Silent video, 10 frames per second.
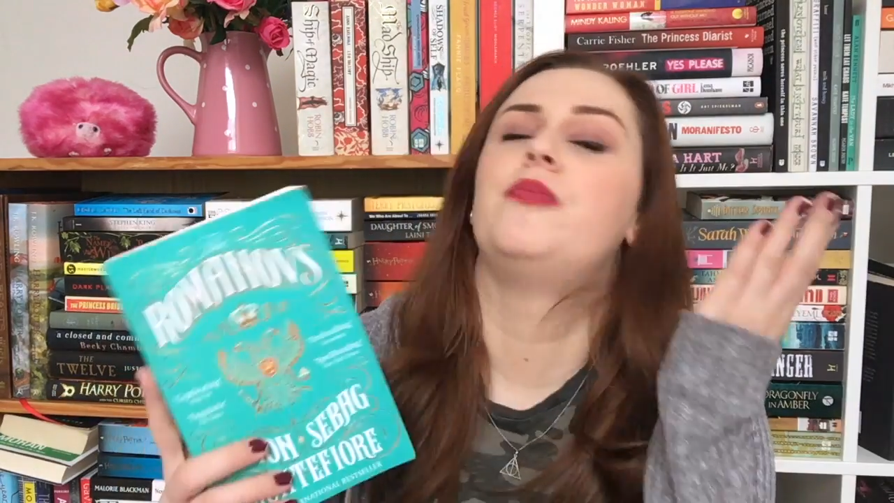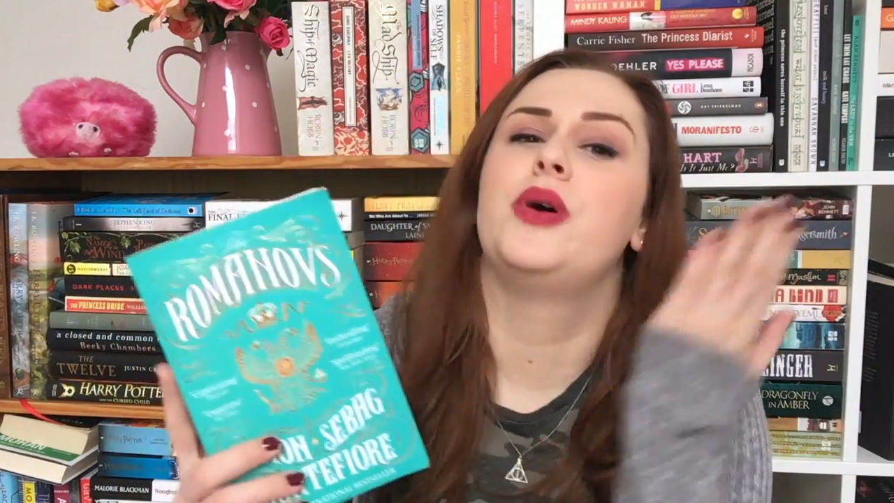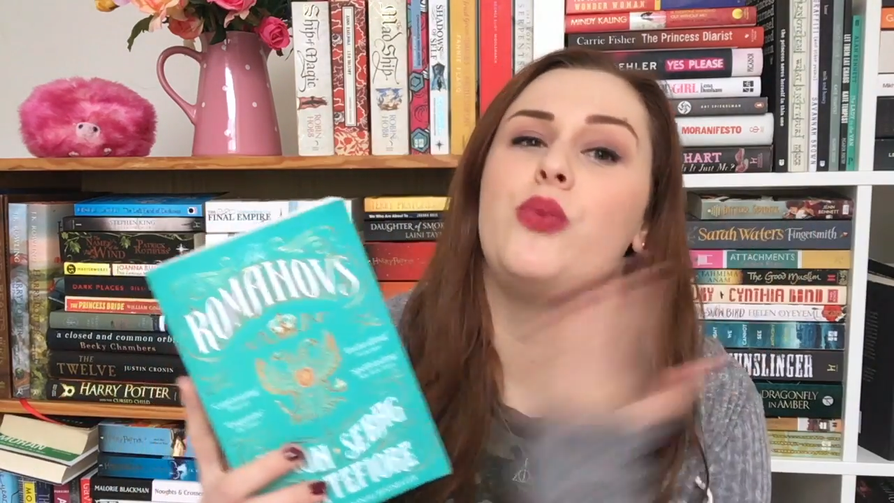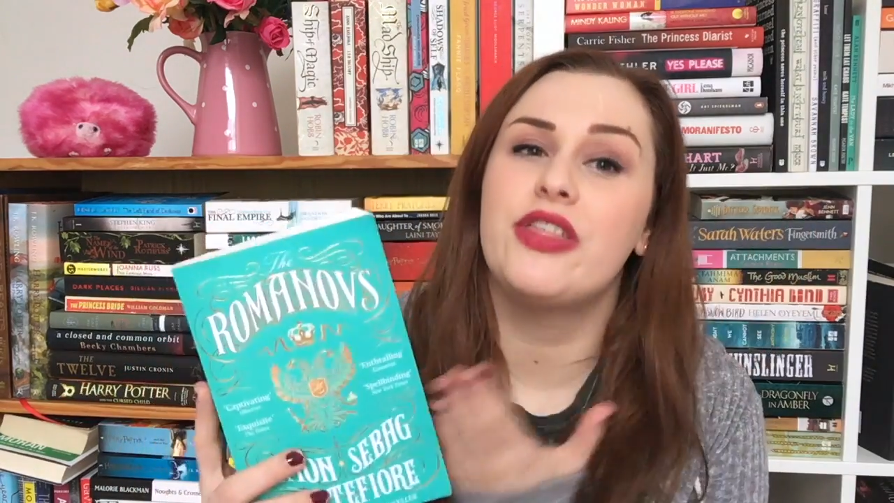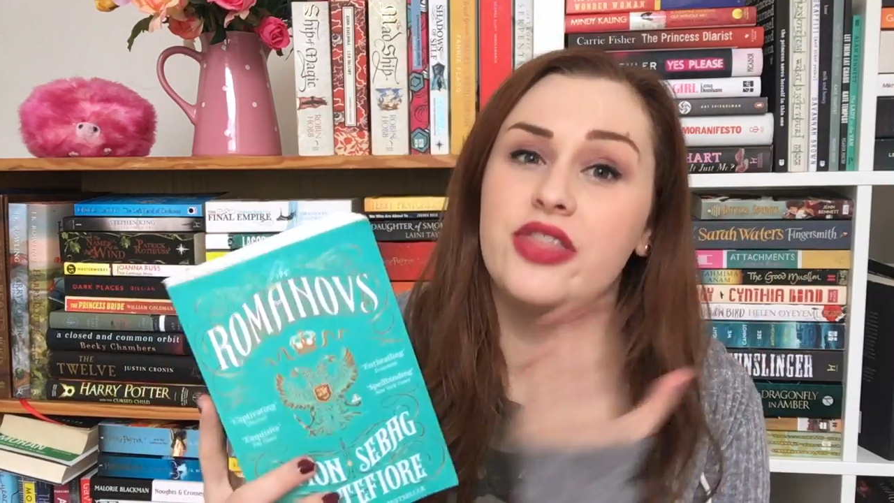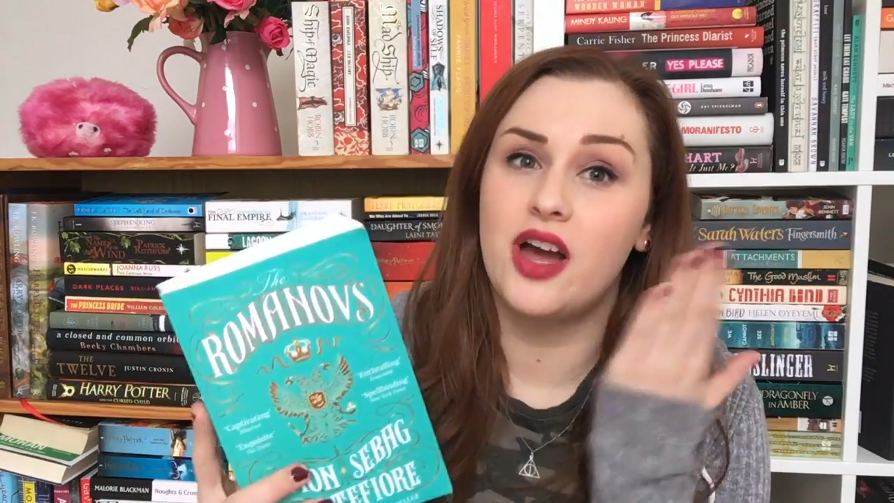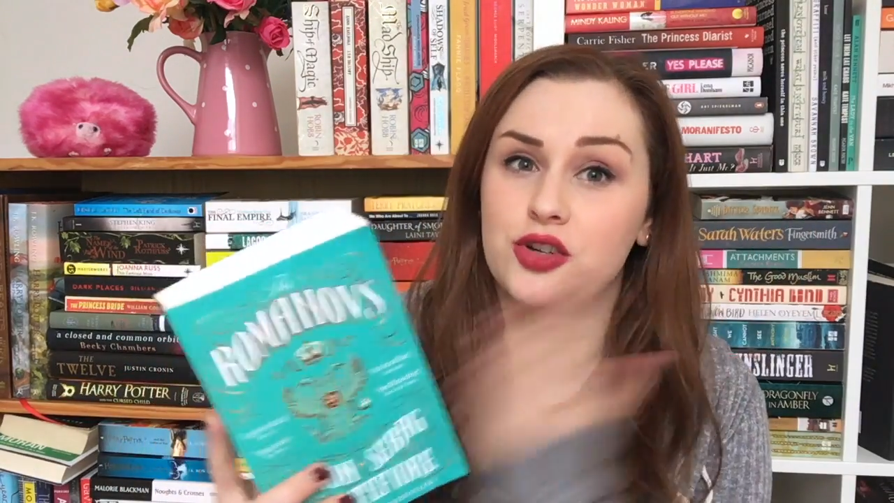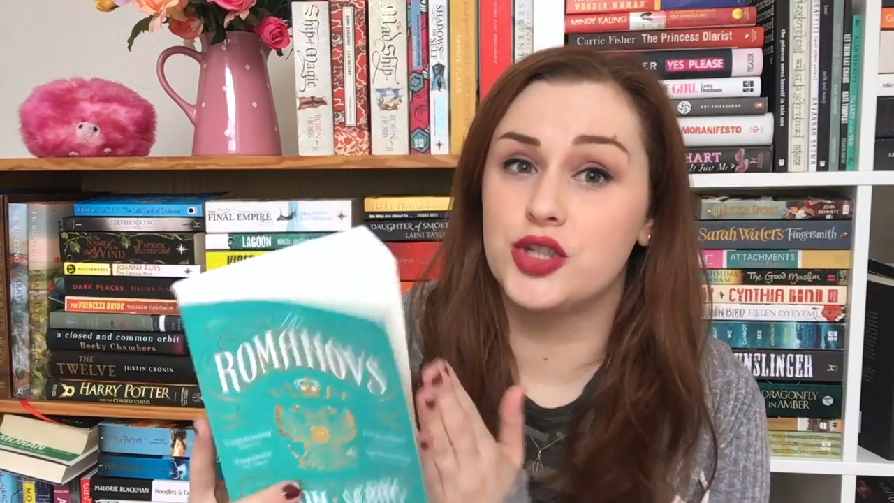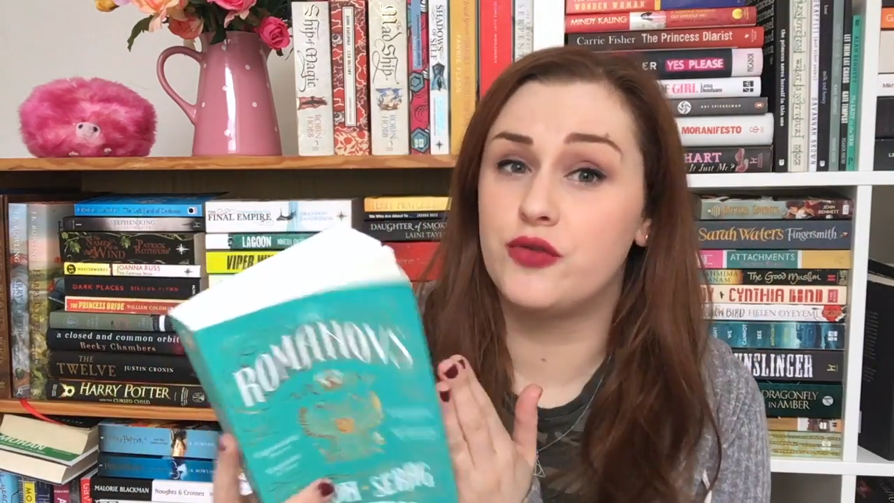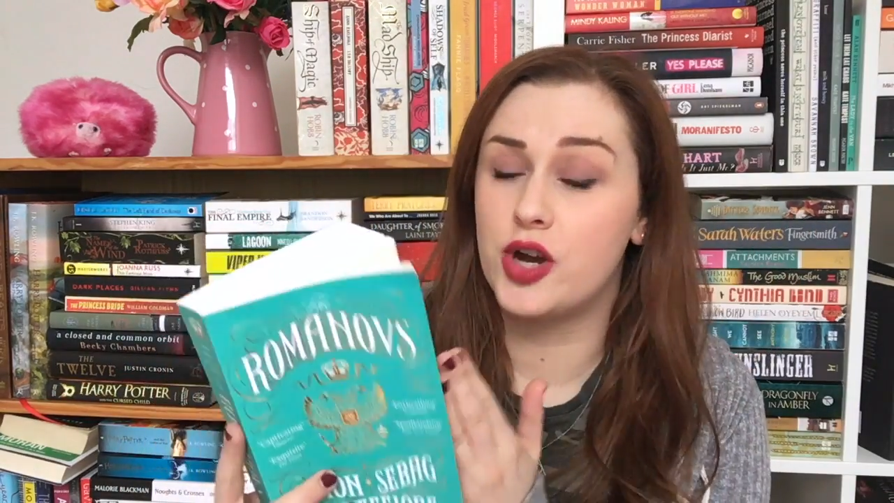but with the
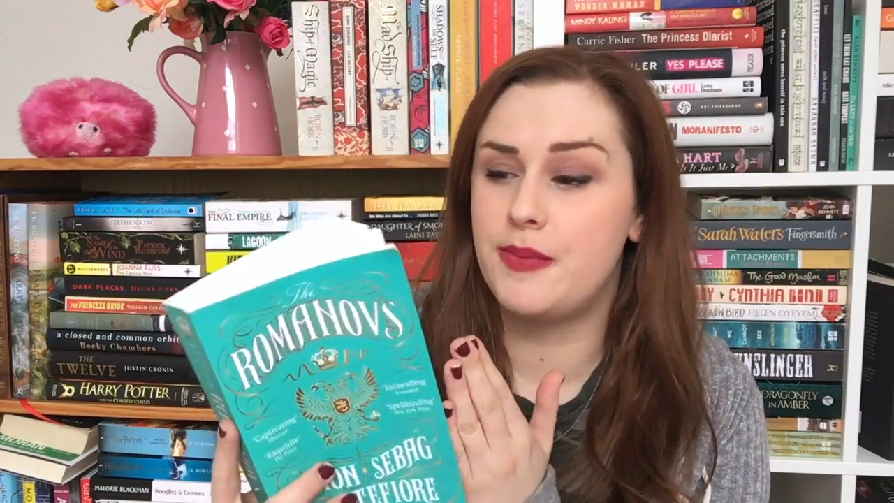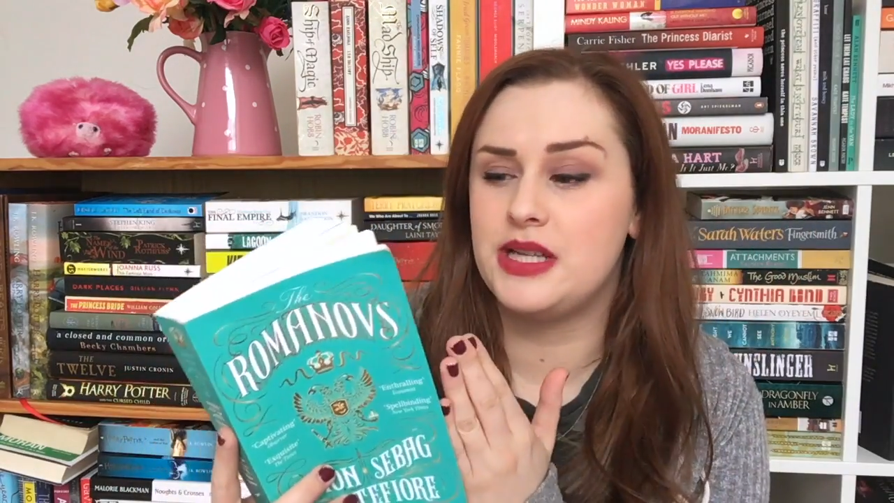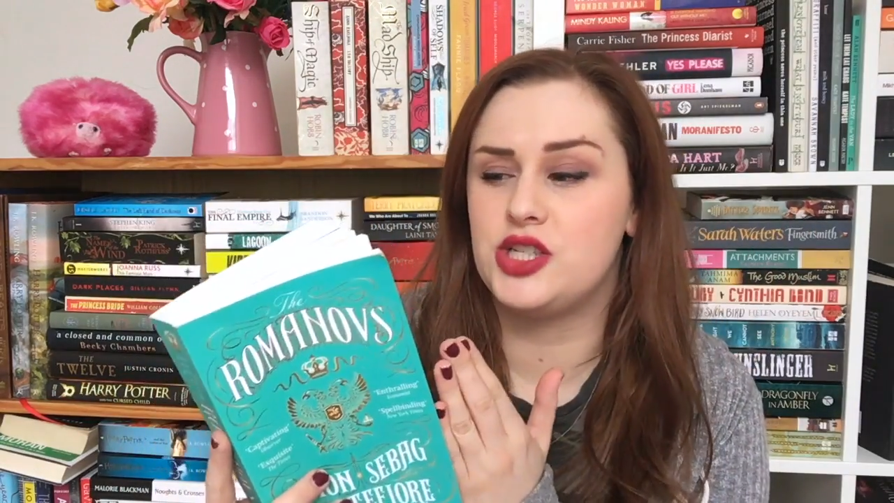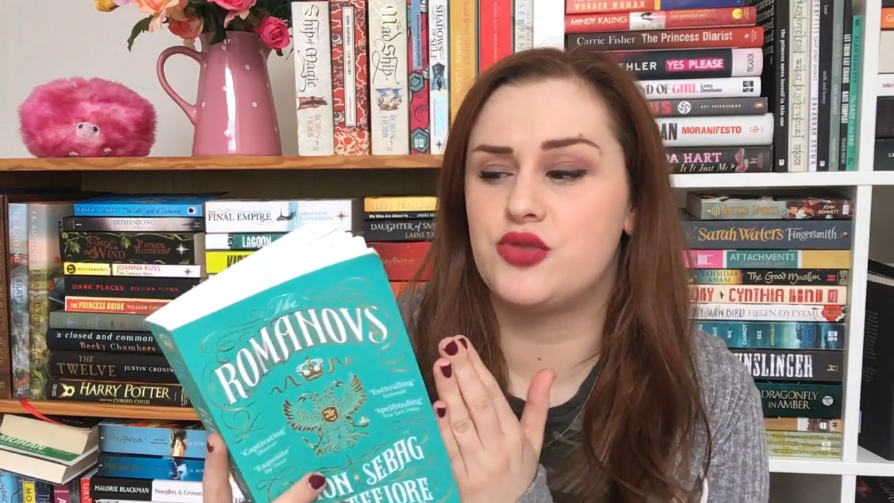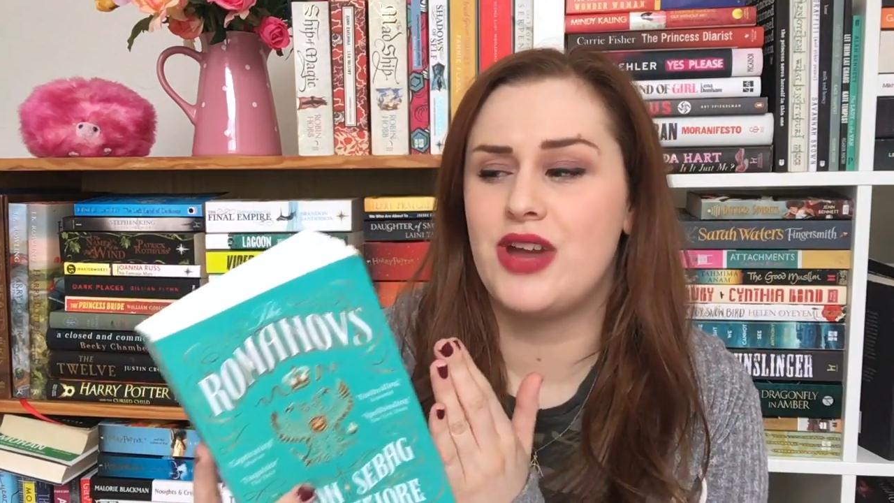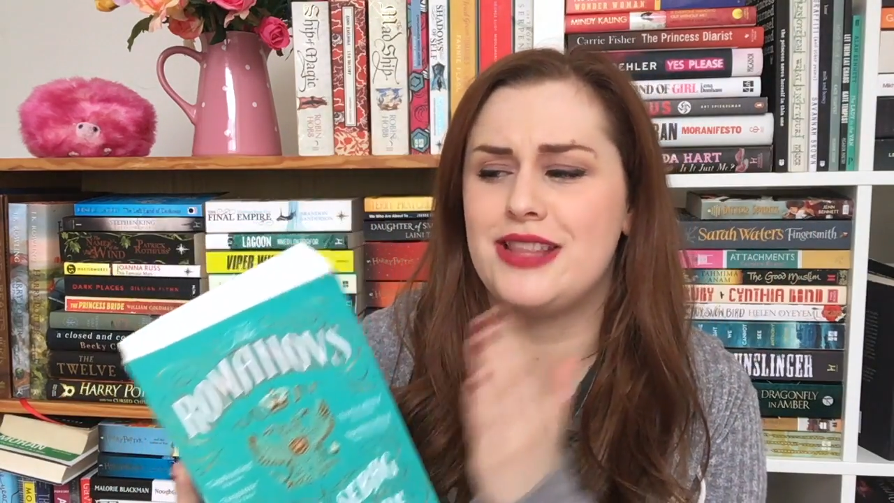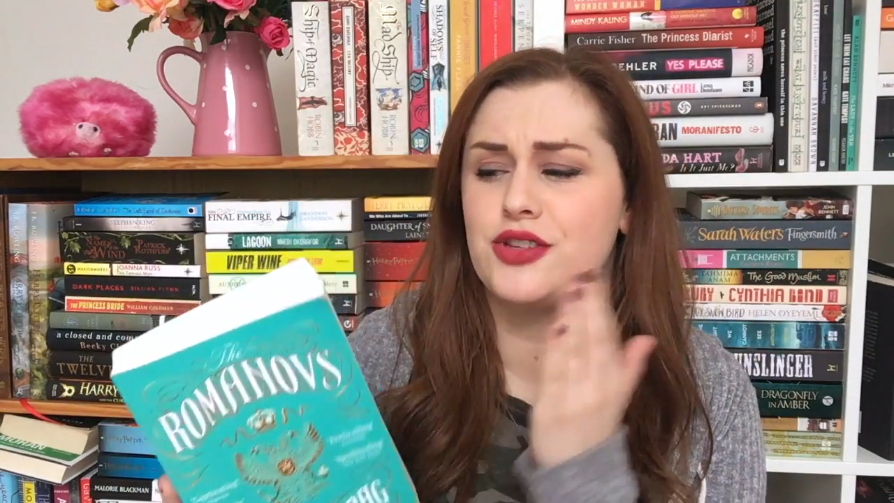140 pages read,